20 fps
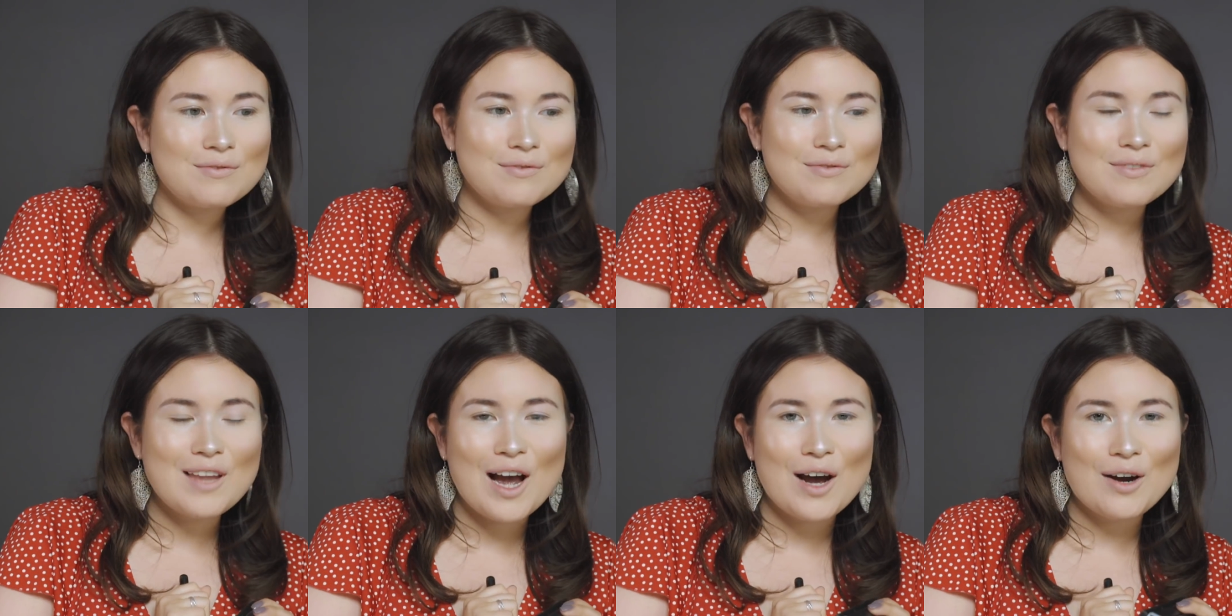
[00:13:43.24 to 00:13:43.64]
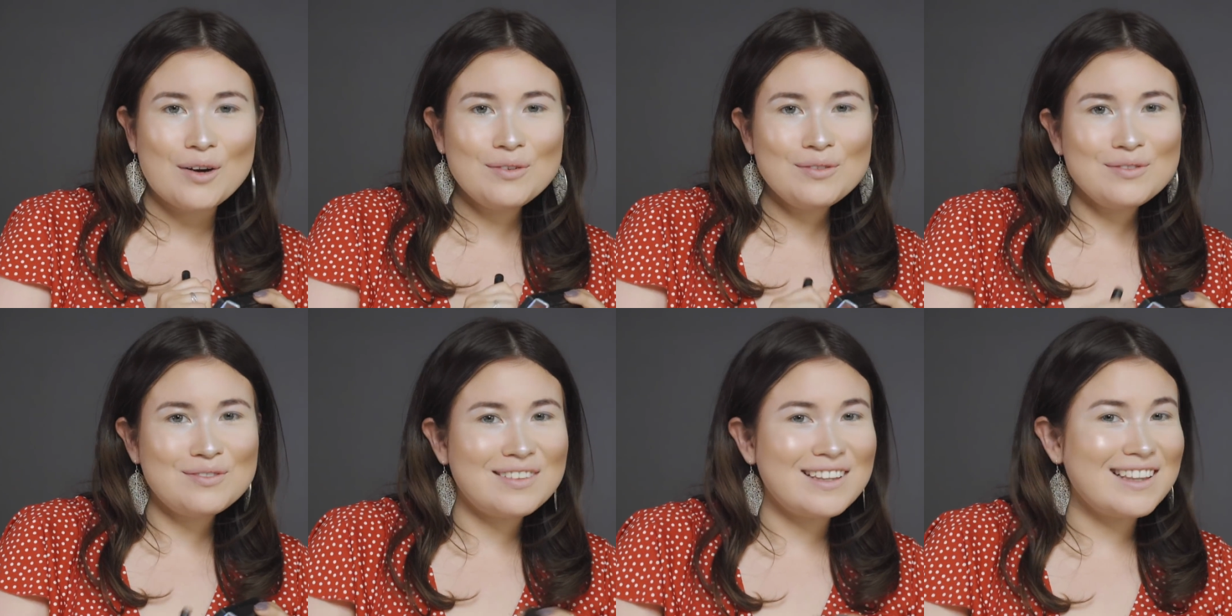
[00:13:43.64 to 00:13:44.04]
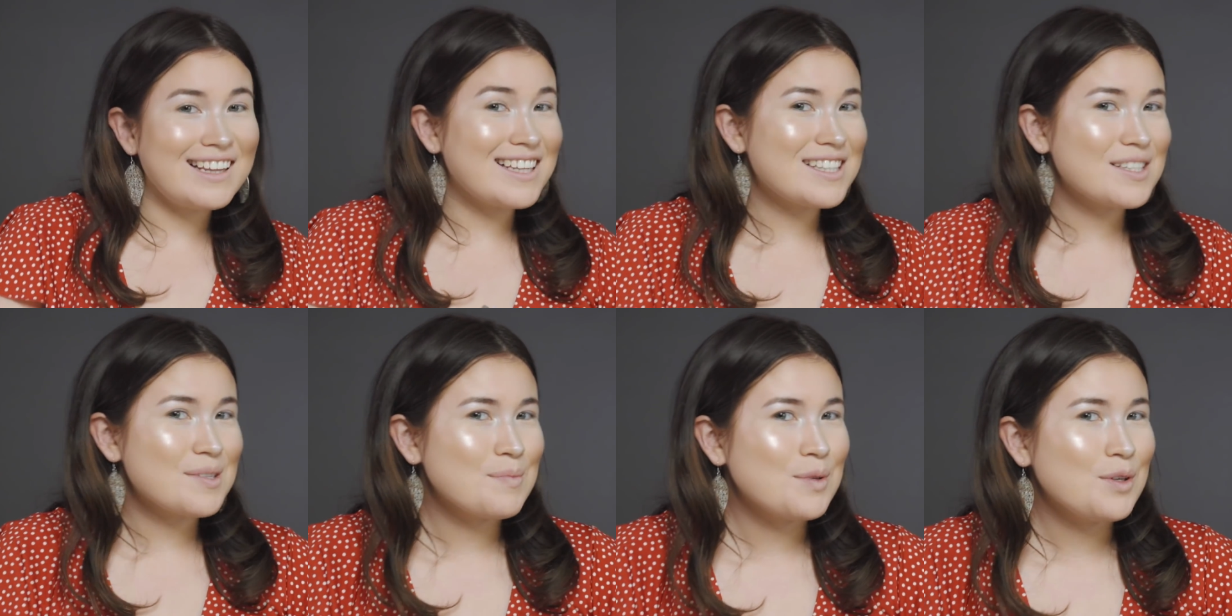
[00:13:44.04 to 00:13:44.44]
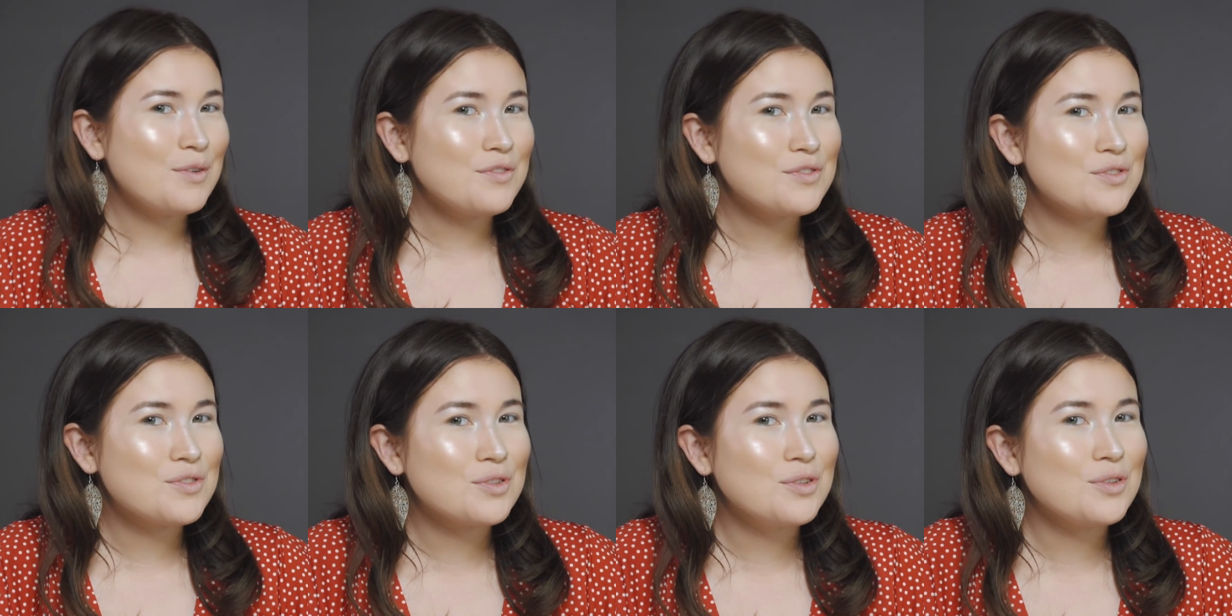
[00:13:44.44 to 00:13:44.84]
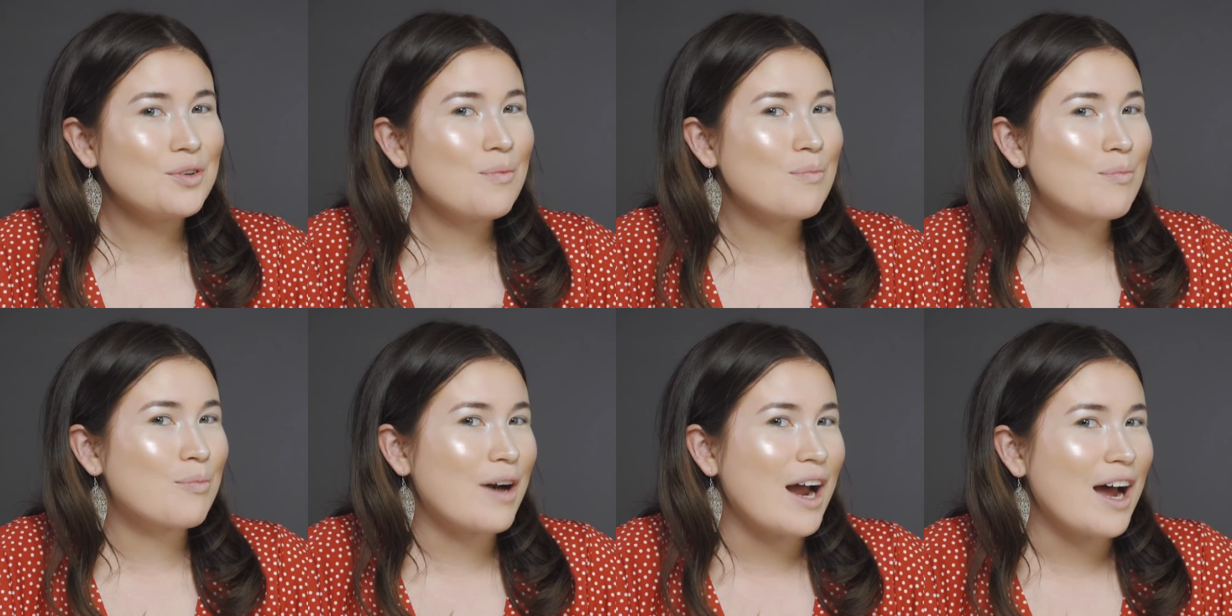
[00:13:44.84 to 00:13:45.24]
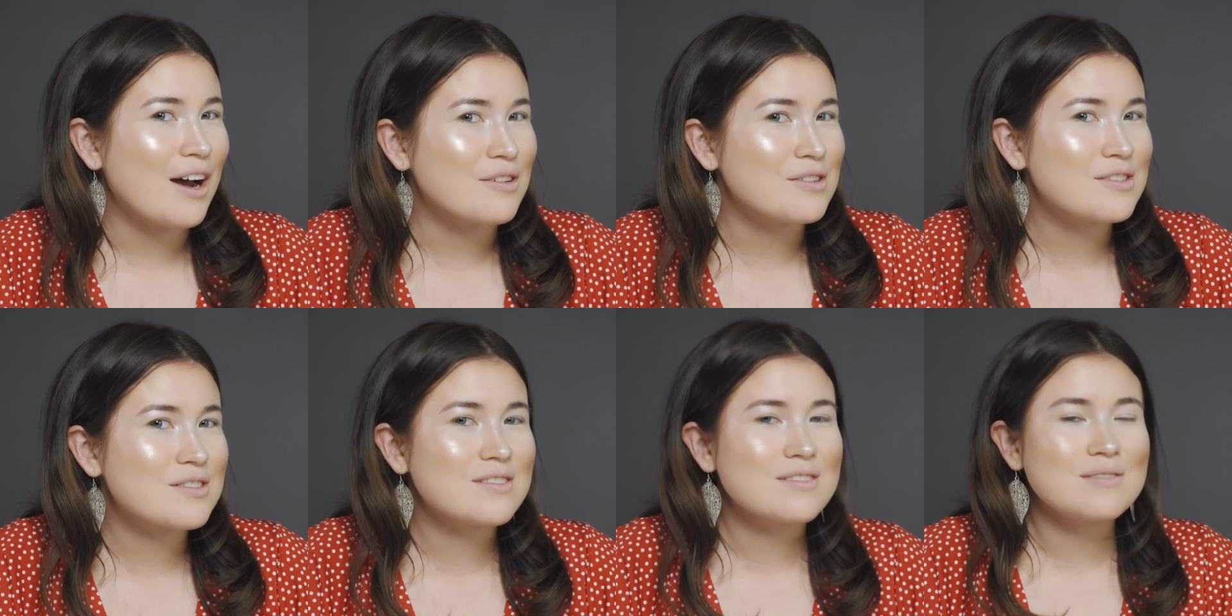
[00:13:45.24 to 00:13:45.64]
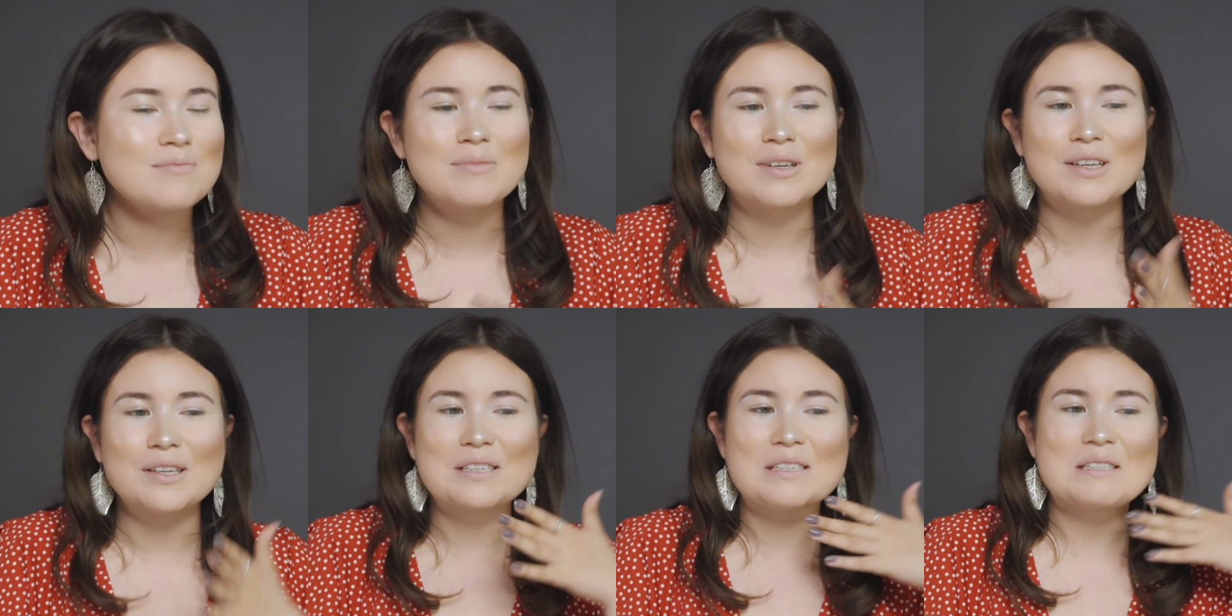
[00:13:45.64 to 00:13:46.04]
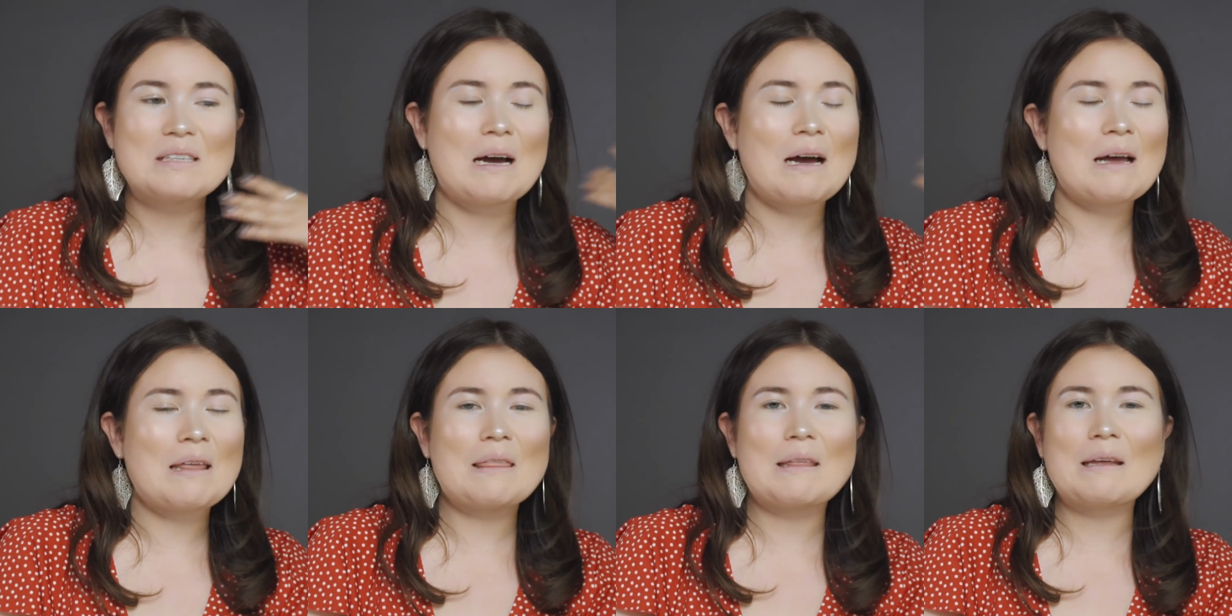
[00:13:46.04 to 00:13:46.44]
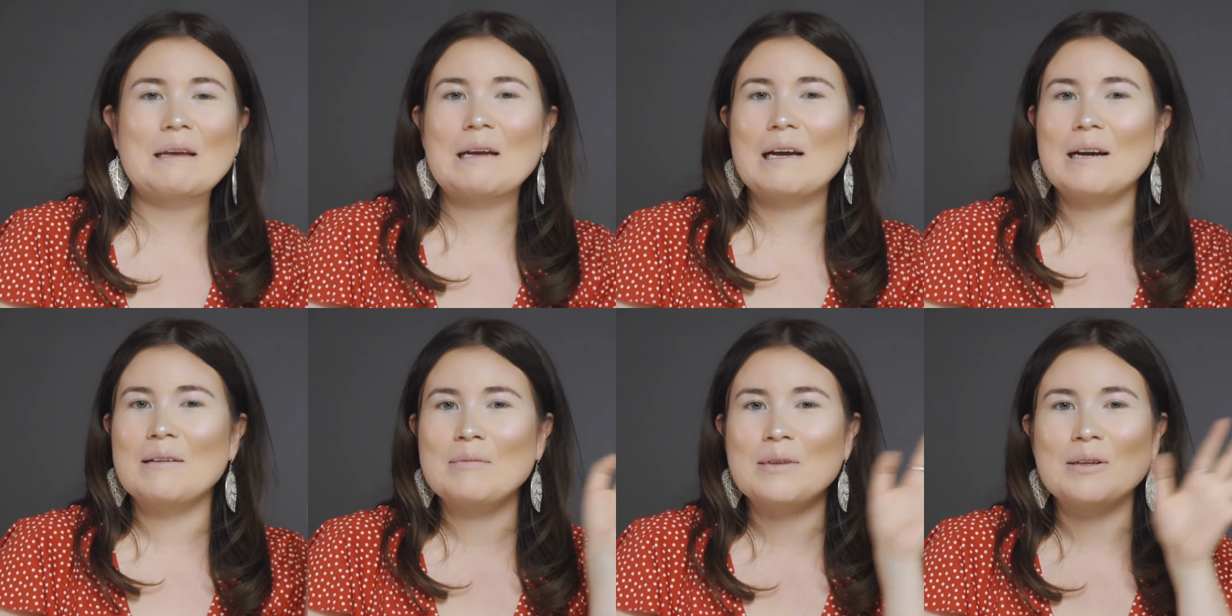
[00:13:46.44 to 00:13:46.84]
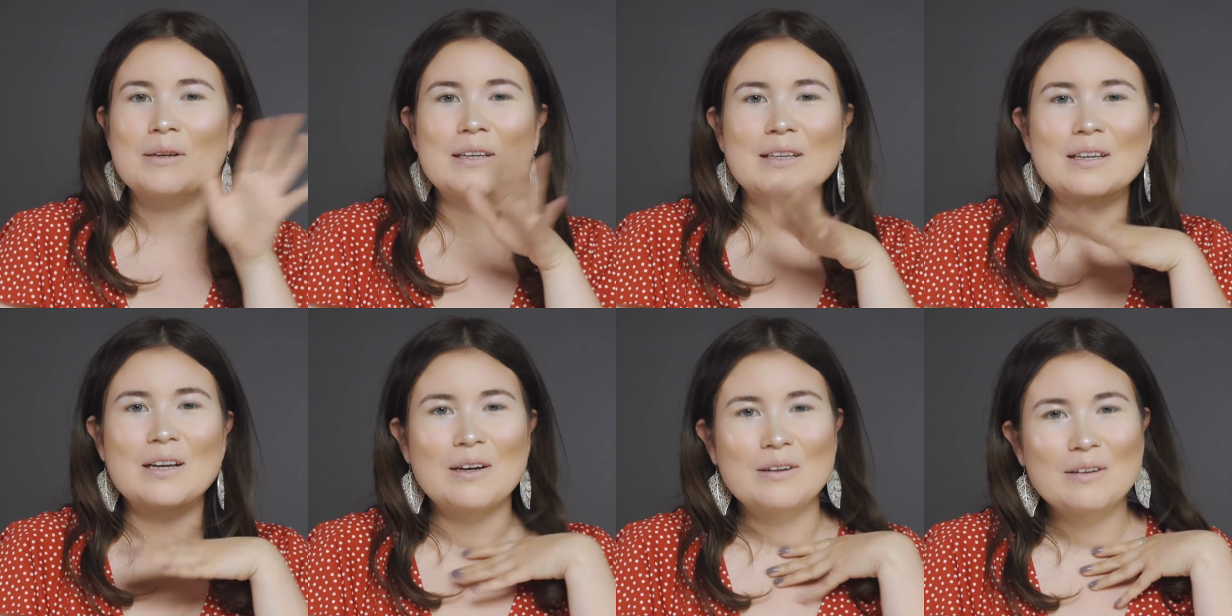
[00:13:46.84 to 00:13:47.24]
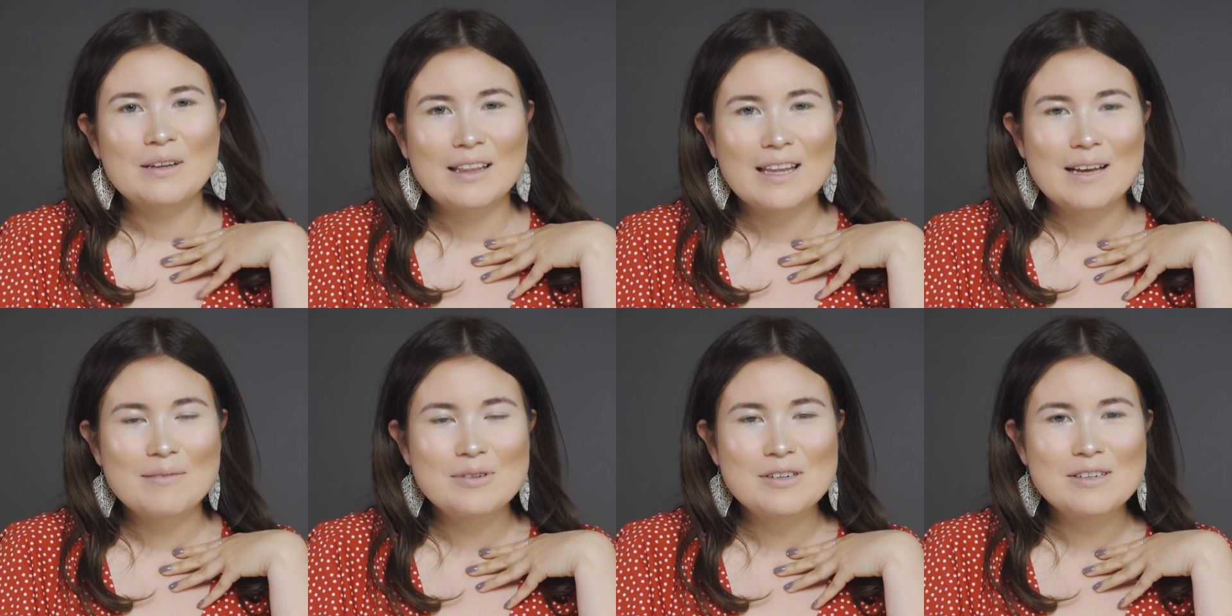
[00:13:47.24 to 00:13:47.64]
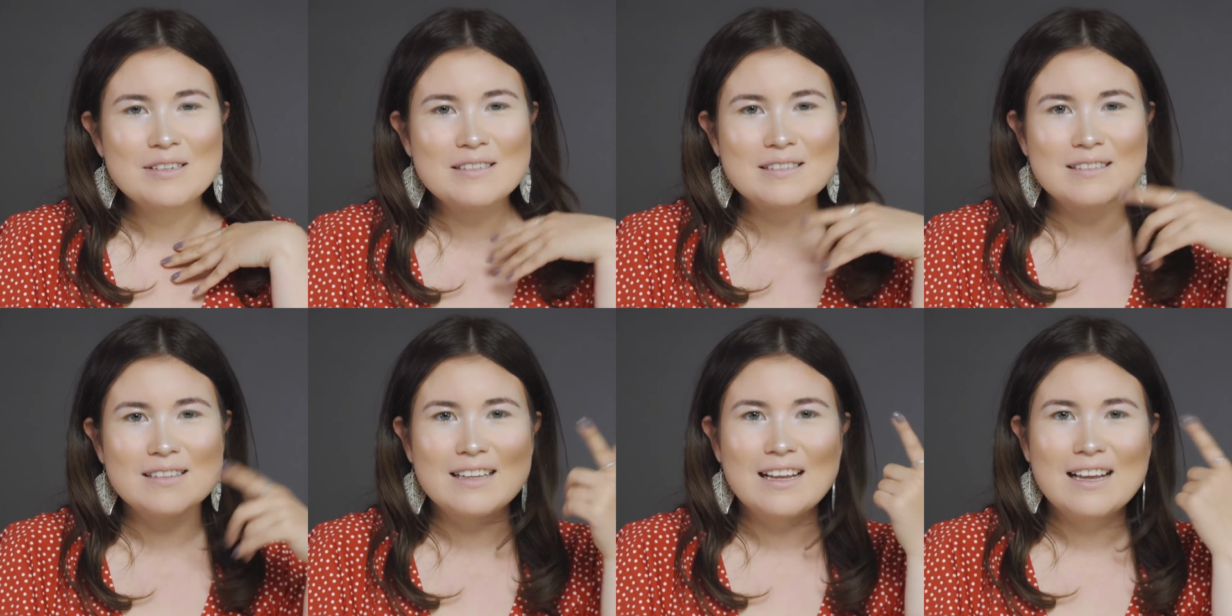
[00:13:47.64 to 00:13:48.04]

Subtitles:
Now, let's move to brows, because I think I'm looking all glamorous.